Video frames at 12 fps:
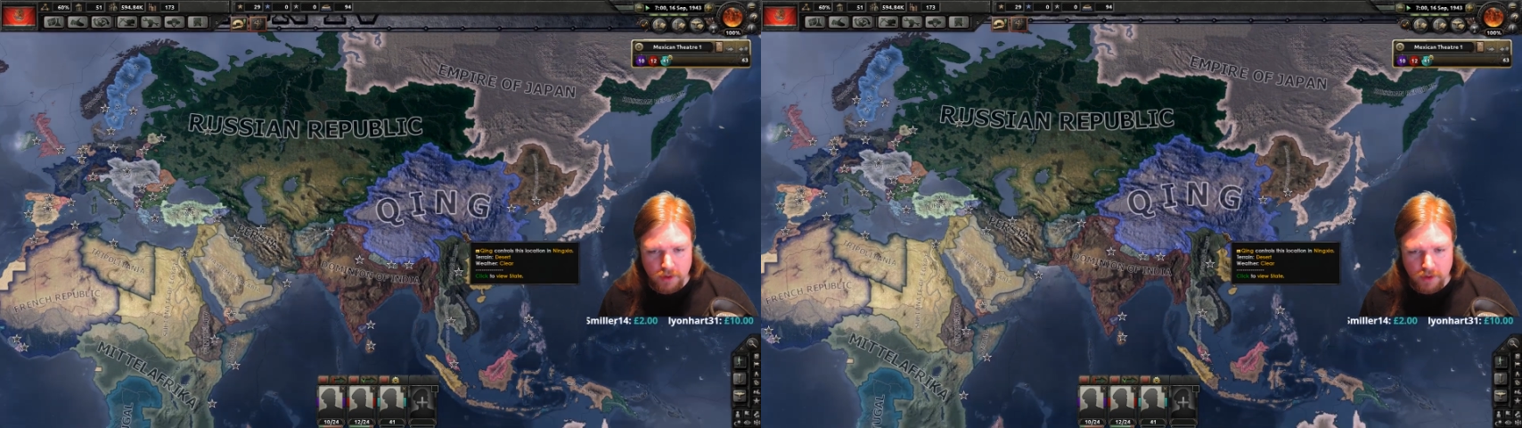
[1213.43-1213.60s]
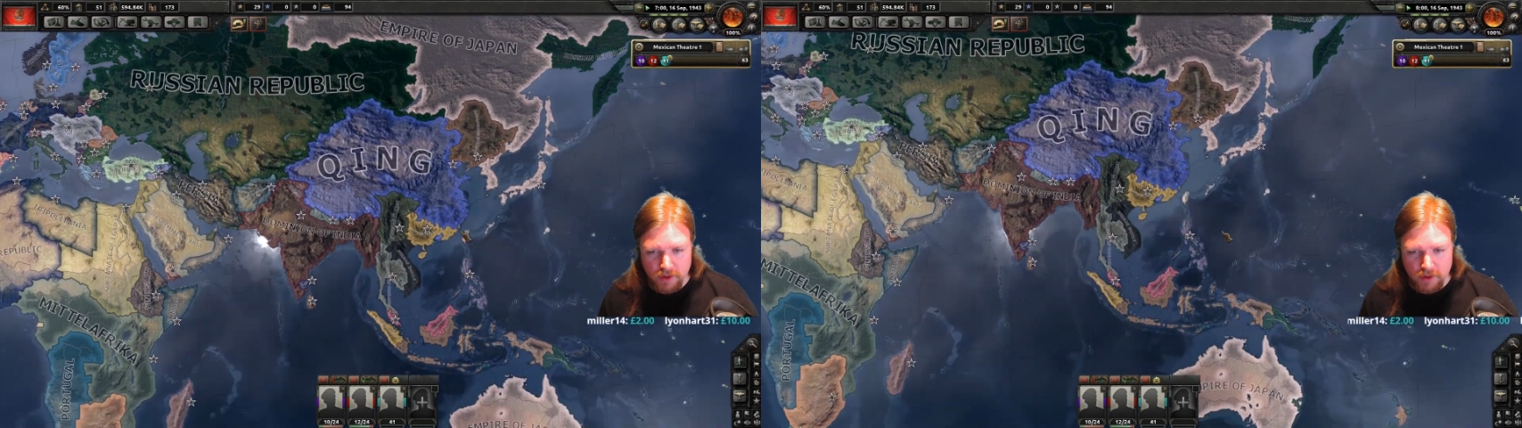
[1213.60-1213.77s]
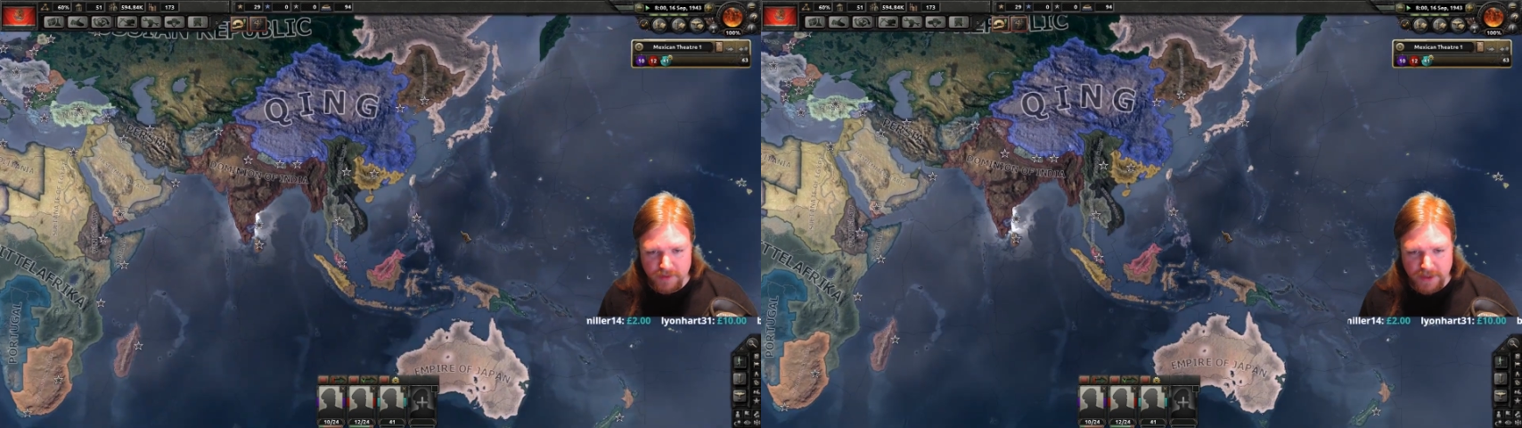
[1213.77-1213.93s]

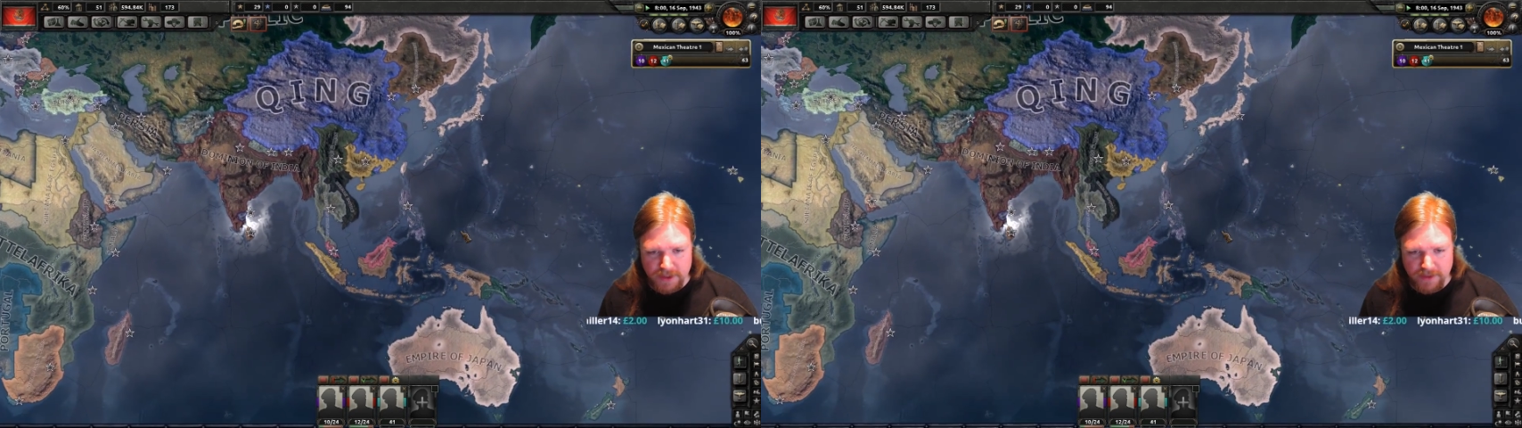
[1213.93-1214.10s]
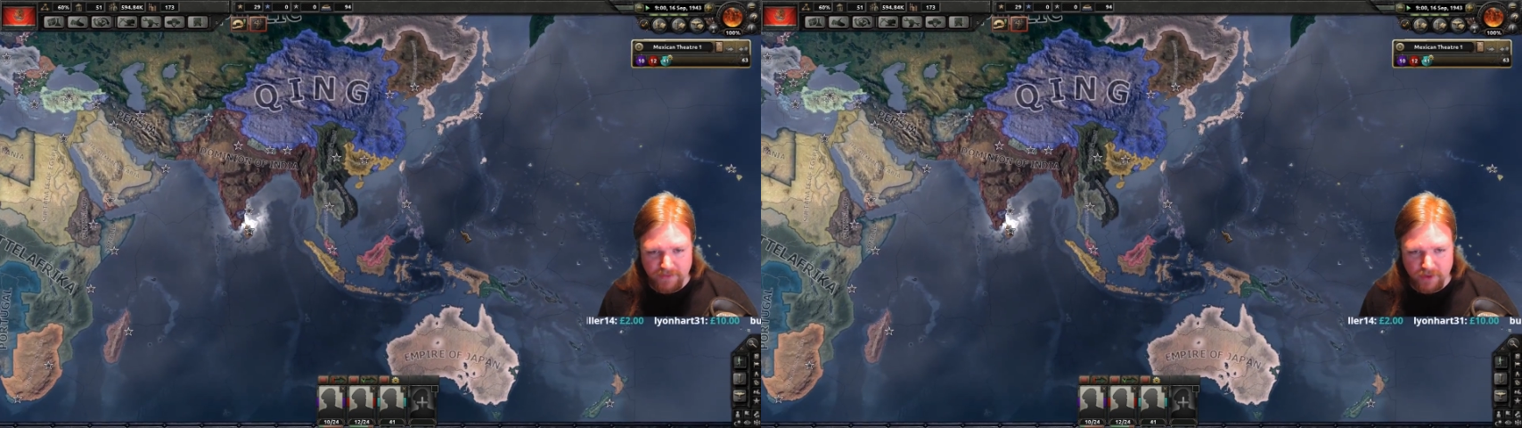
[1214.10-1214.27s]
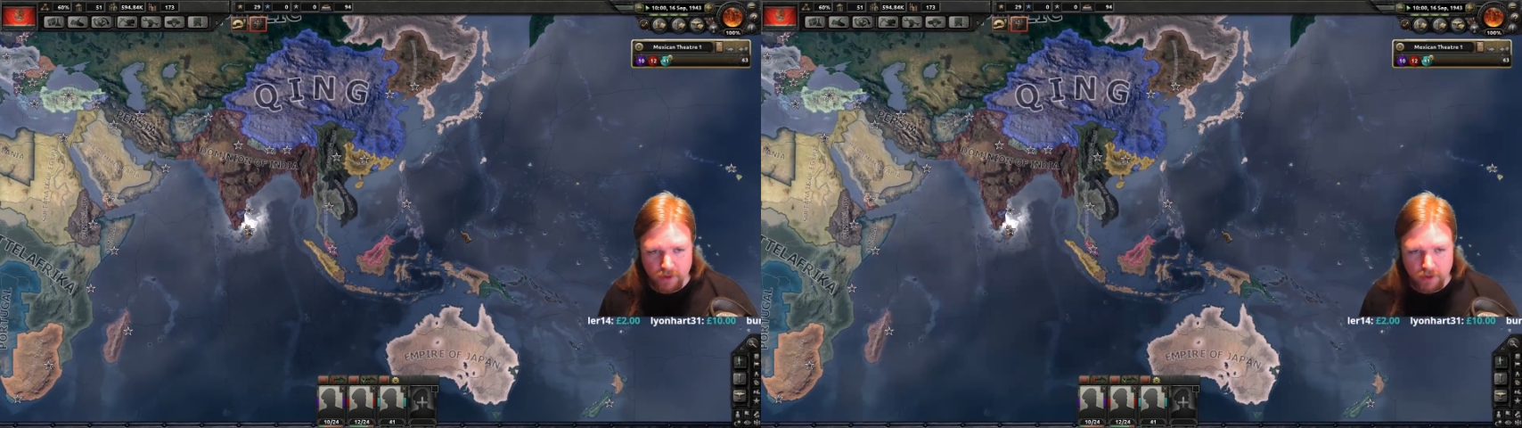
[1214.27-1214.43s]
Japan's
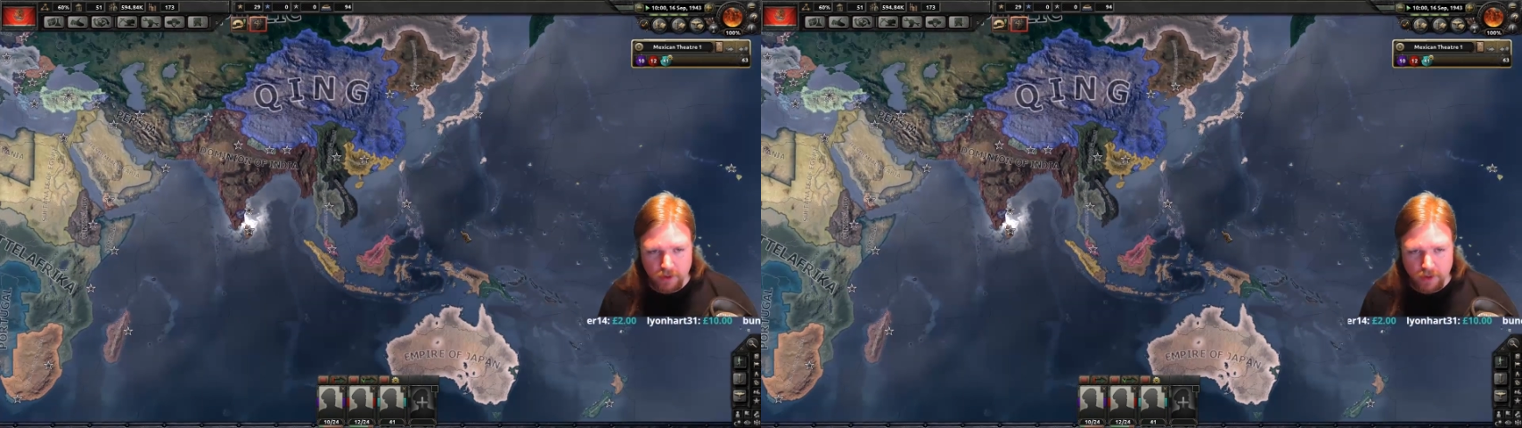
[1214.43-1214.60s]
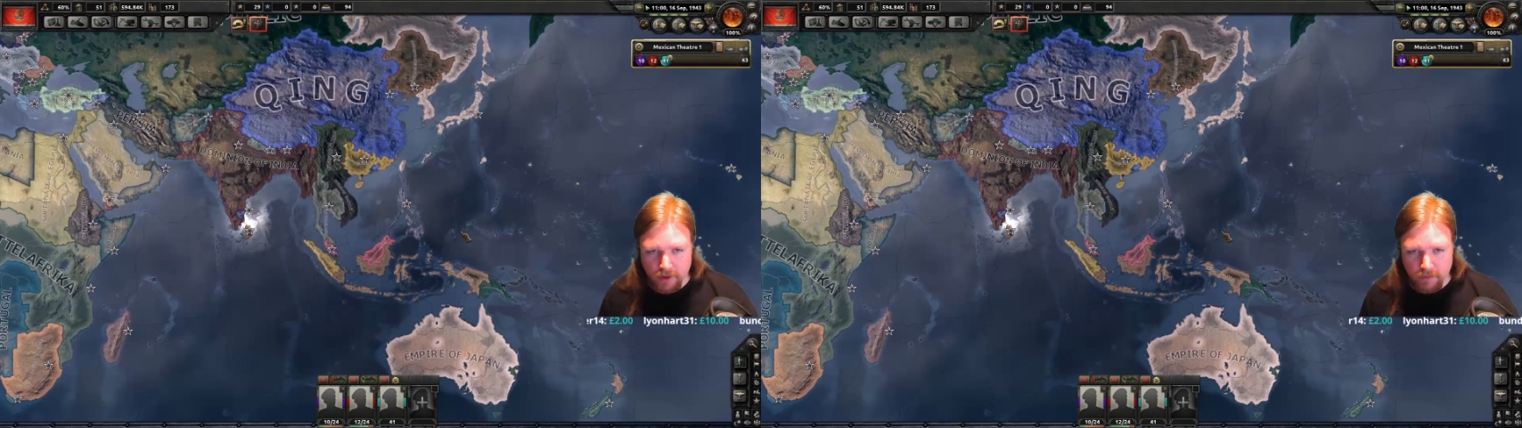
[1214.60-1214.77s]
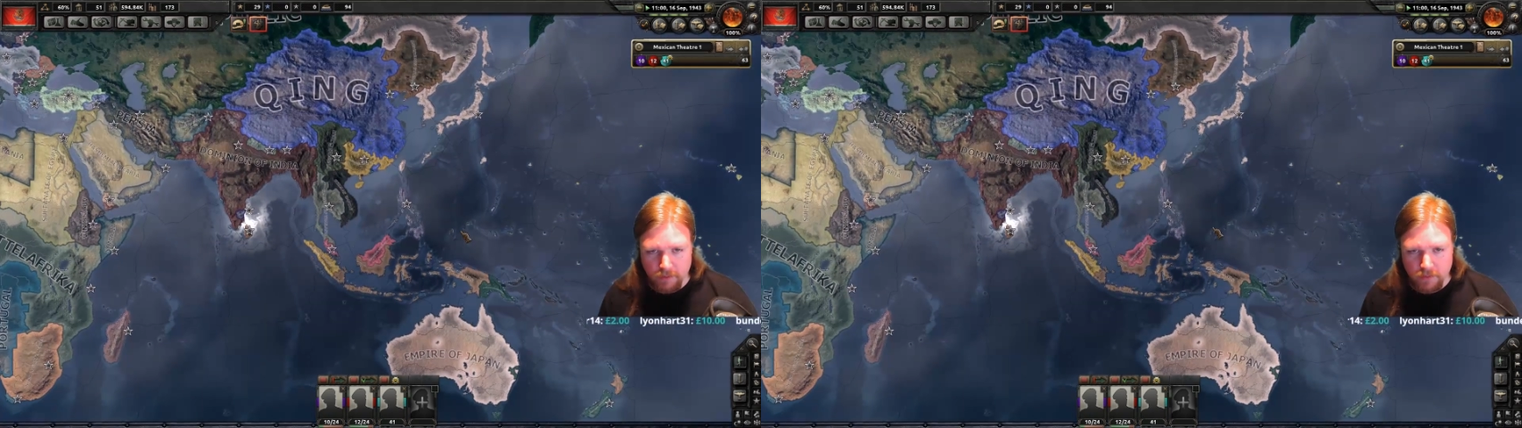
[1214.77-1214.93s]
having a good
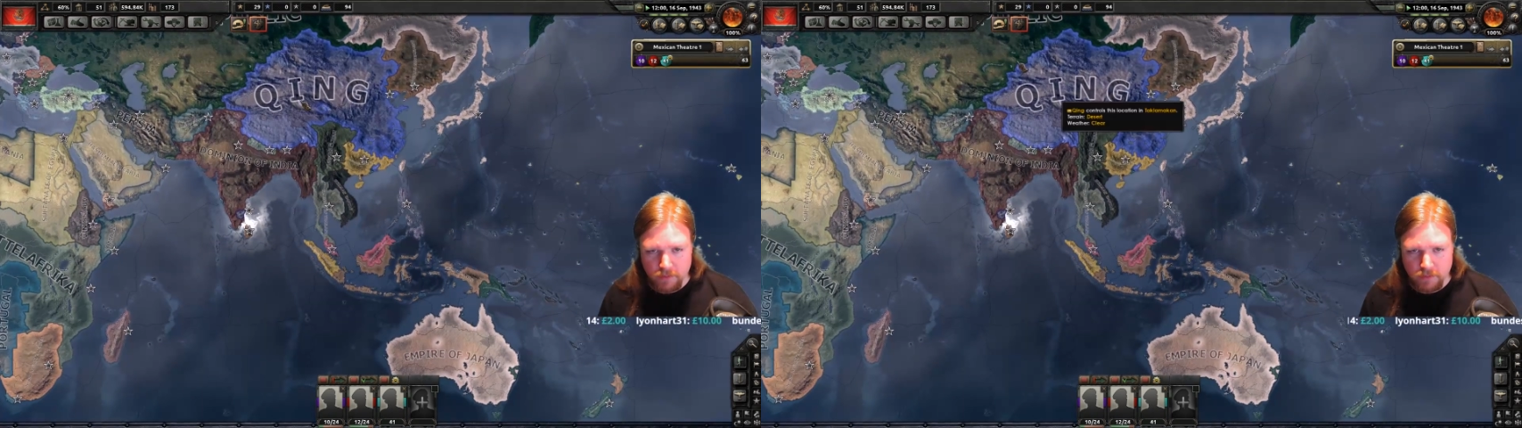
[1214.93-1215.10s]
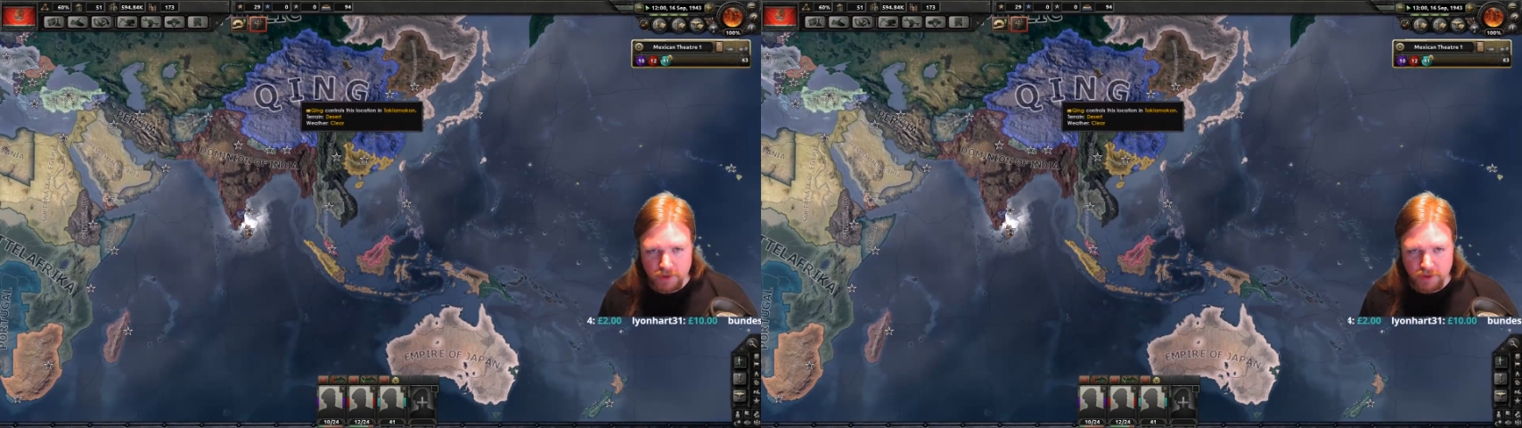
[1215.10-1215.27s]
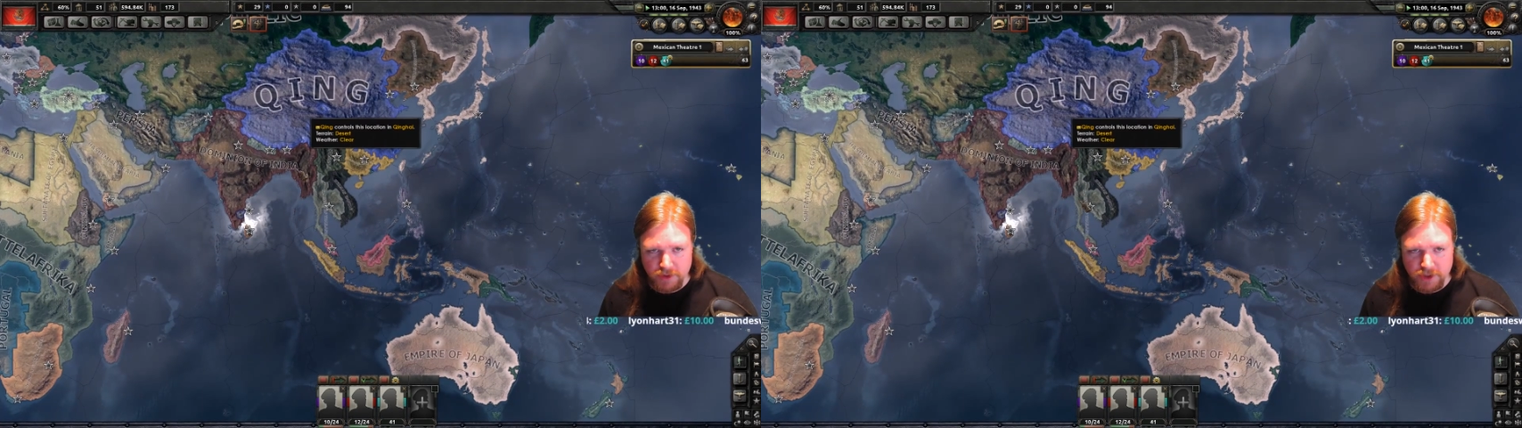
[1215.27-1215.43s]
game.
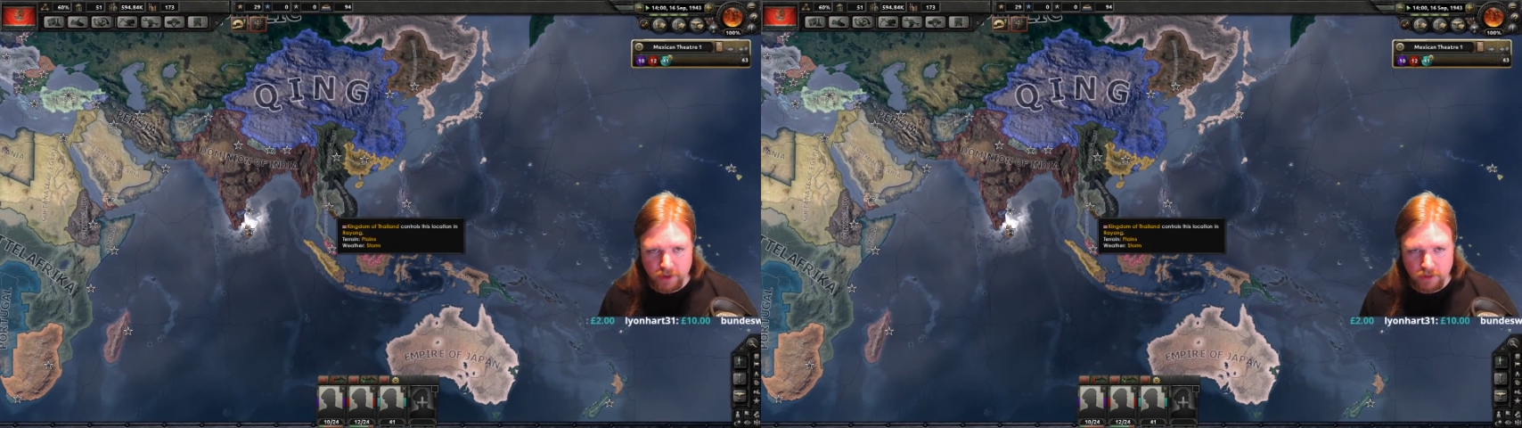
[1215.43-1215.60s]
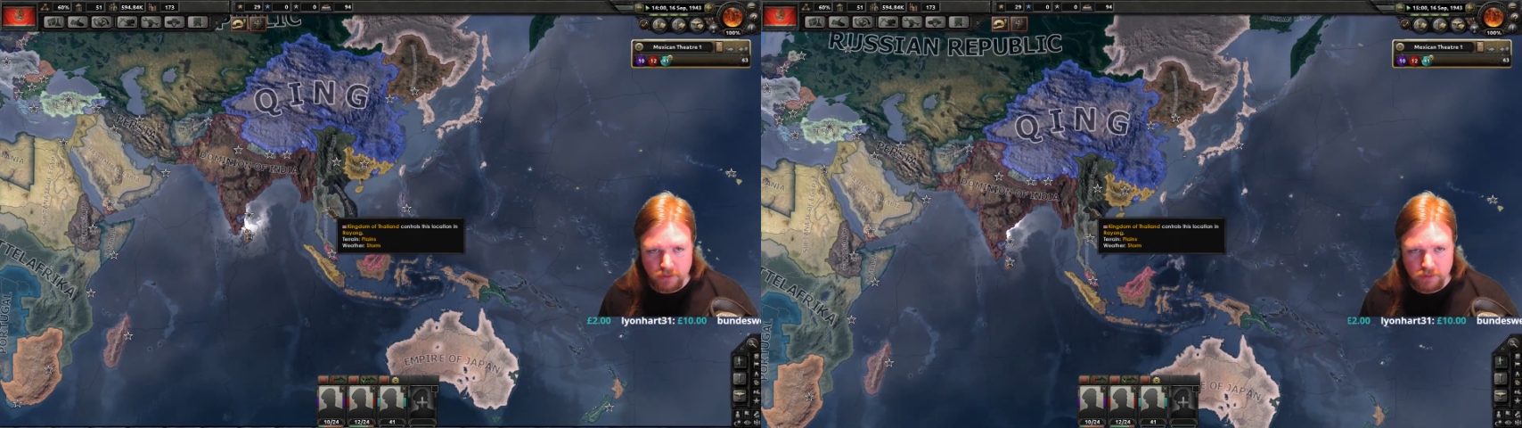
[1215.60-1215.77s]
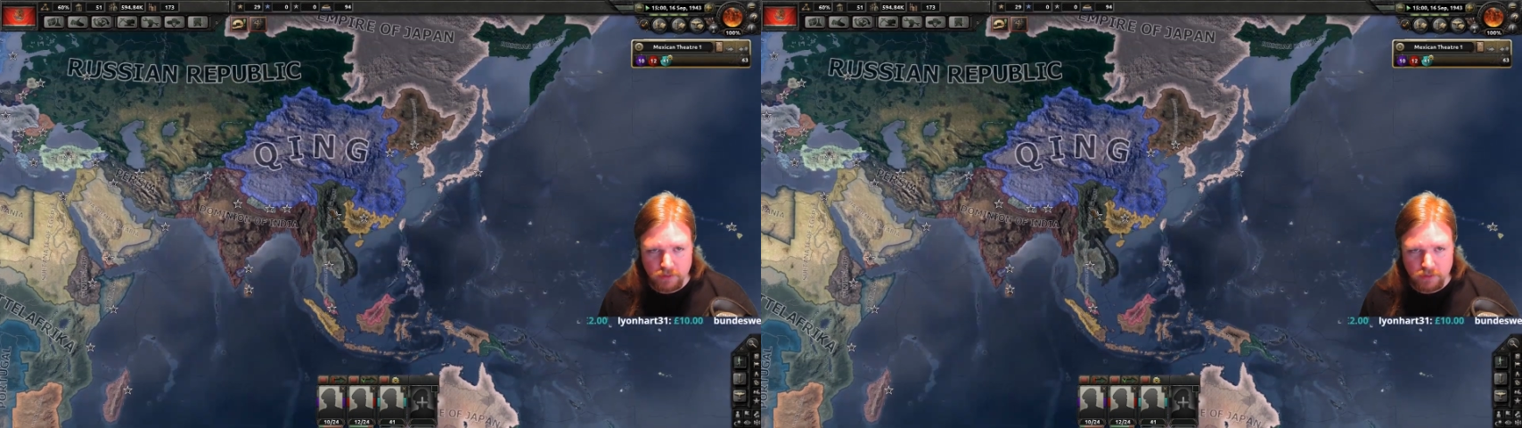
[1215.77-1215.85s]
So is Qing.